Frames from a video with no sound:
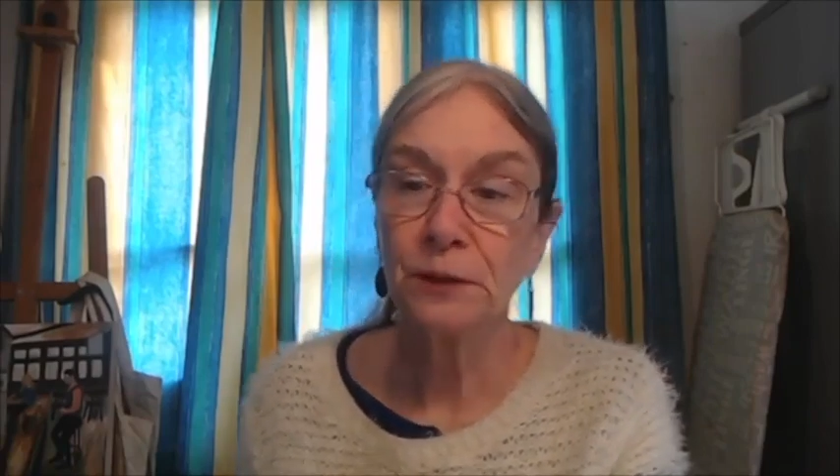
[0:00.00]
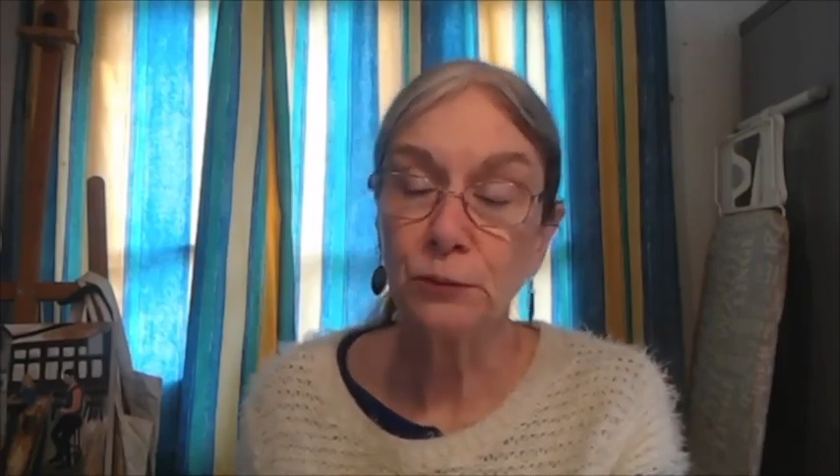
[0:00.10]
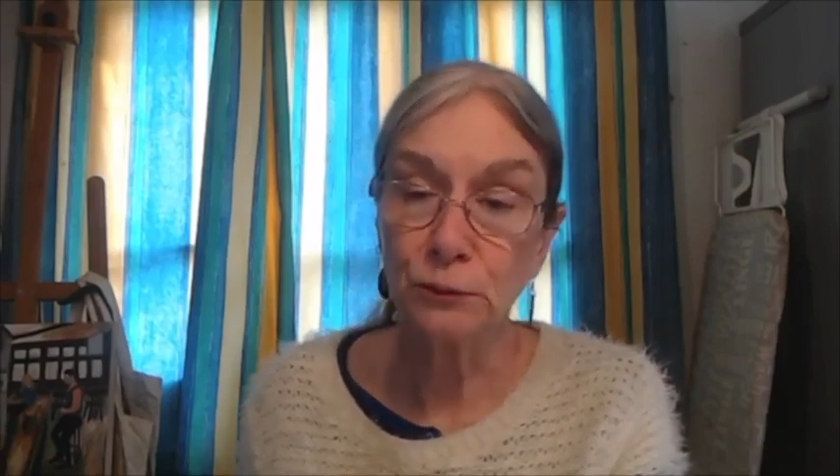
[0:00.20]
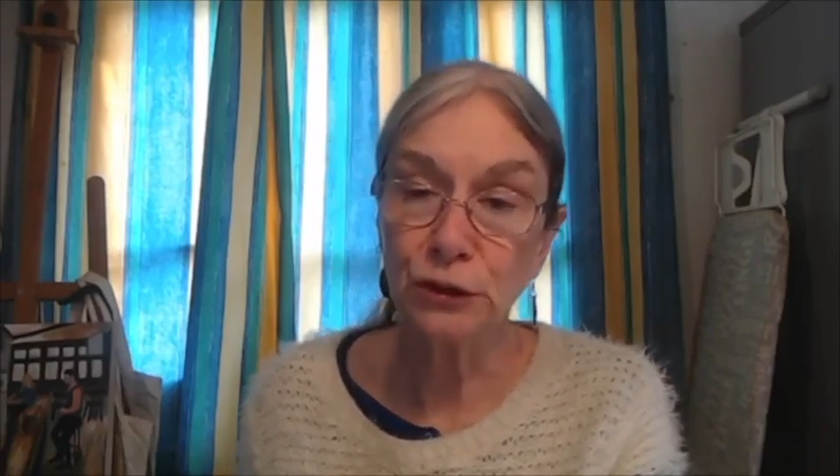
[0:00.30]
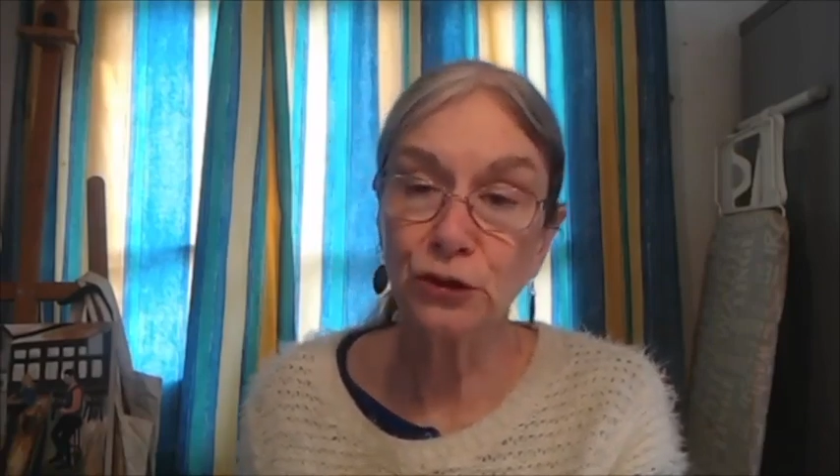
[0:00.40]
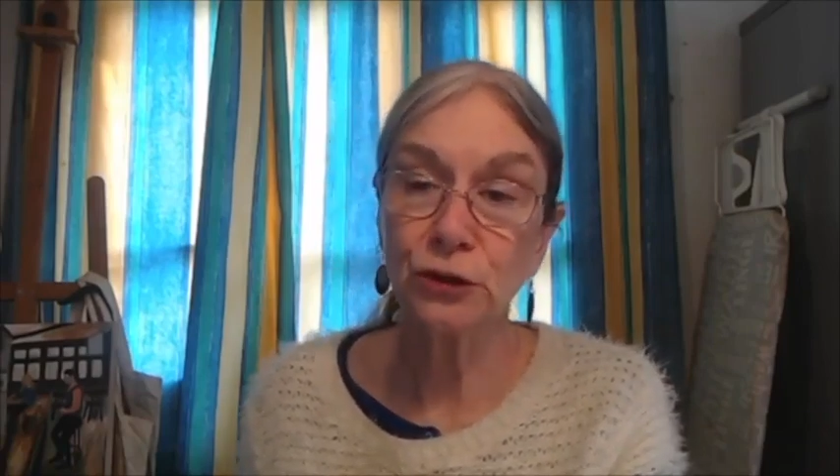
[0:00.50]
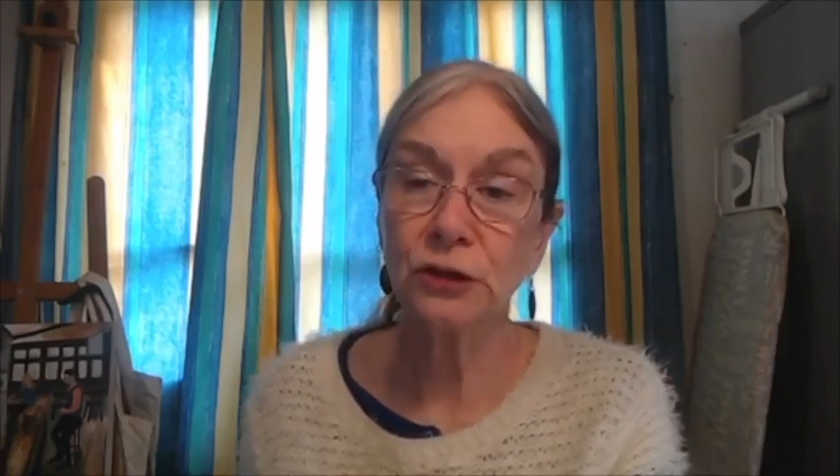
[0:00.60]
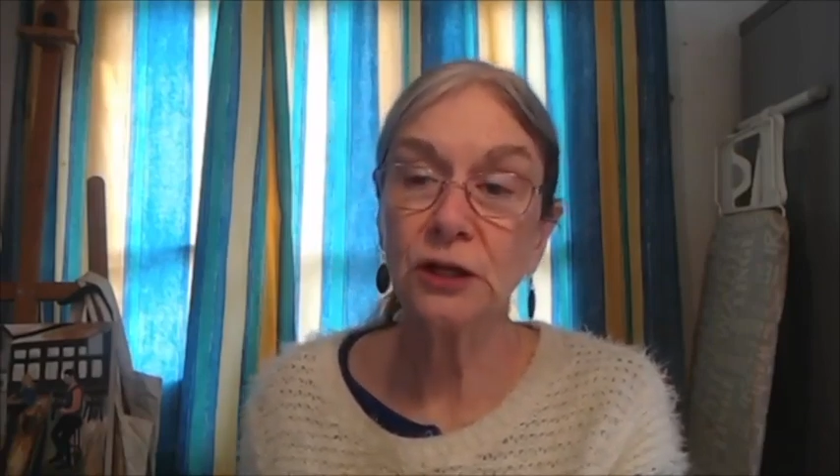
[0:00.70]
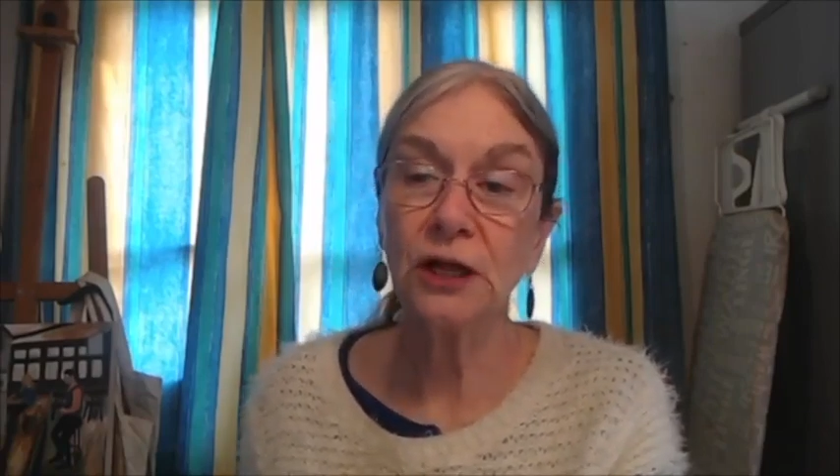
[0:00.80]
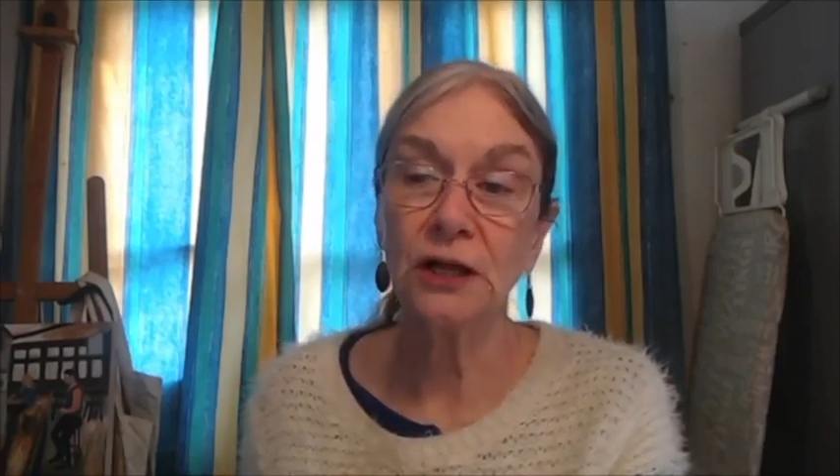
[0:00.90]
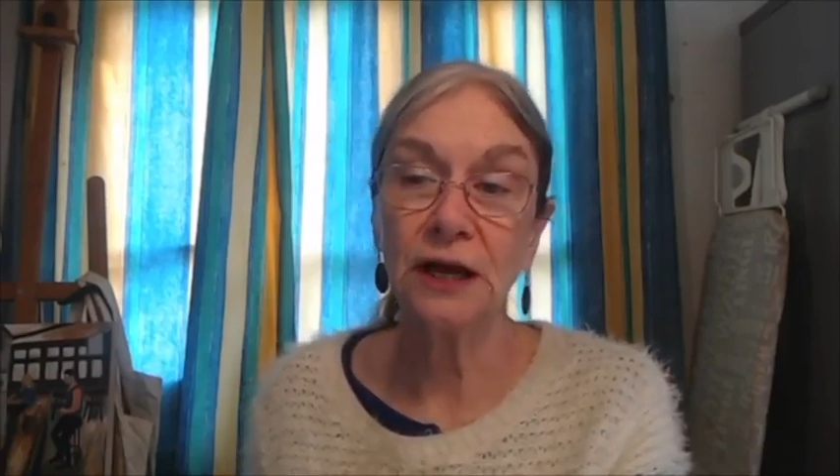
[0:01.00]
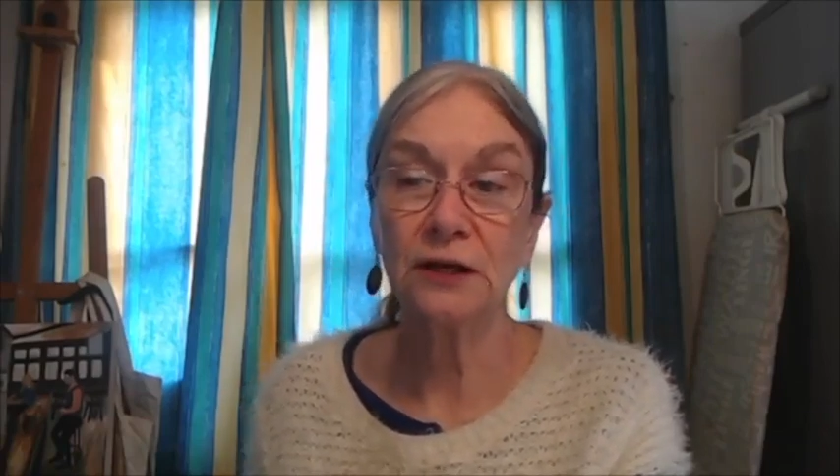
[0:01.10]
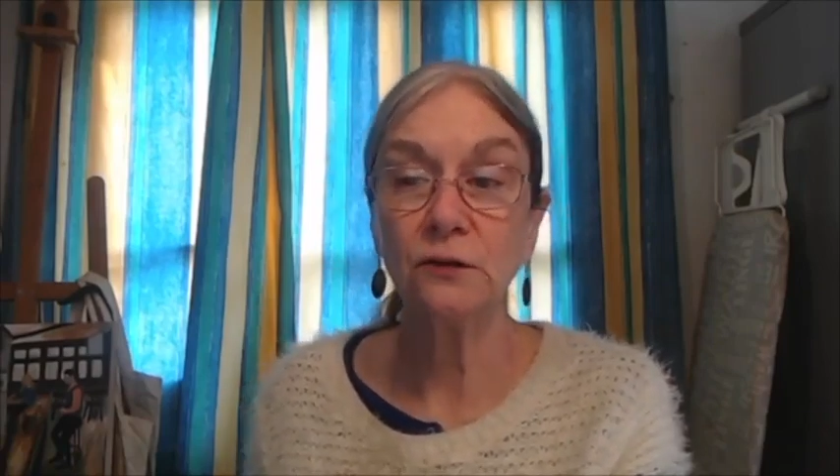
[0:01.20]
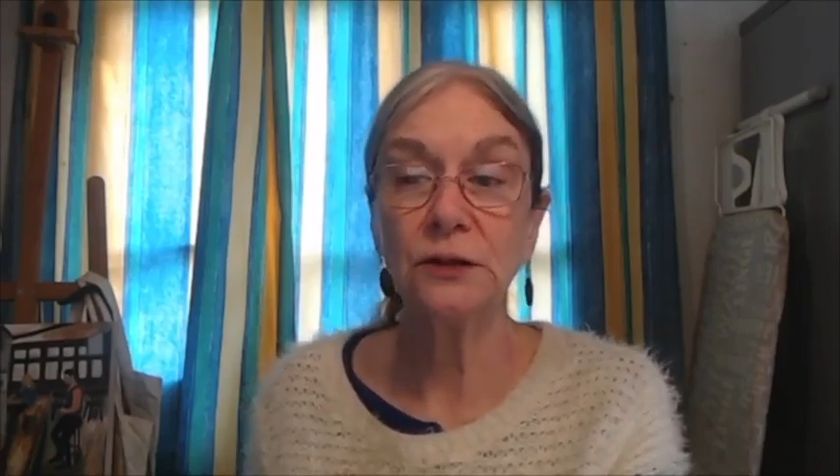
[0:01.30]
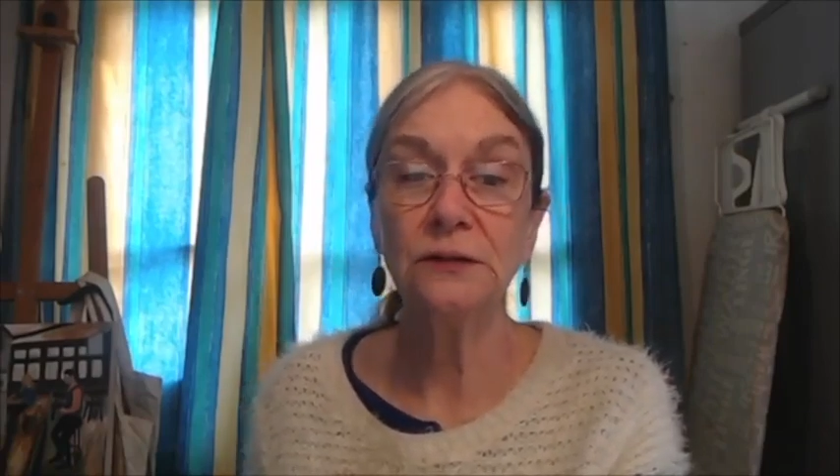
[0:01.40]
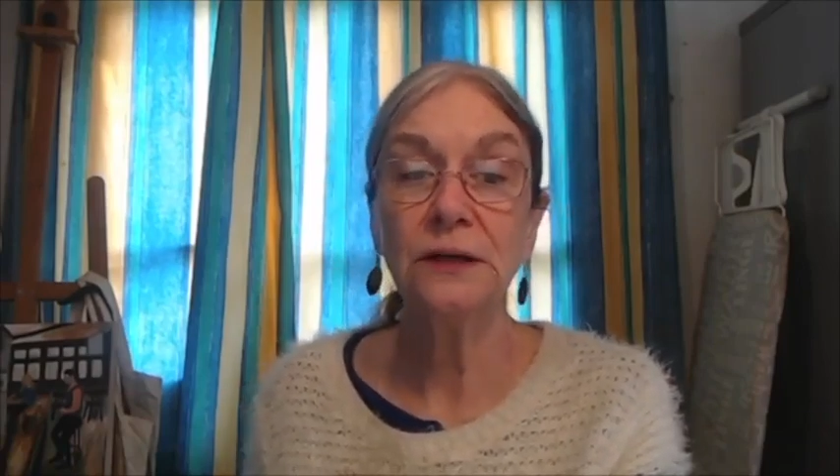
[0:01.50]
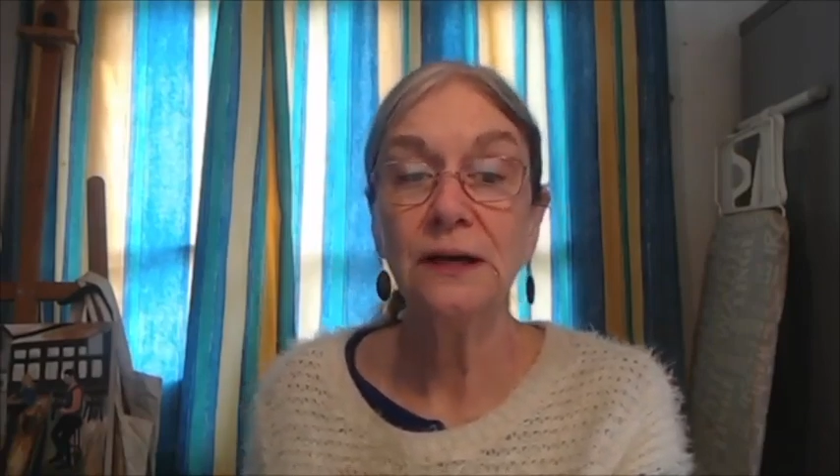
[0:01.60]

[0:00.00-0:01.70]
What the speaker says: promotional collateral,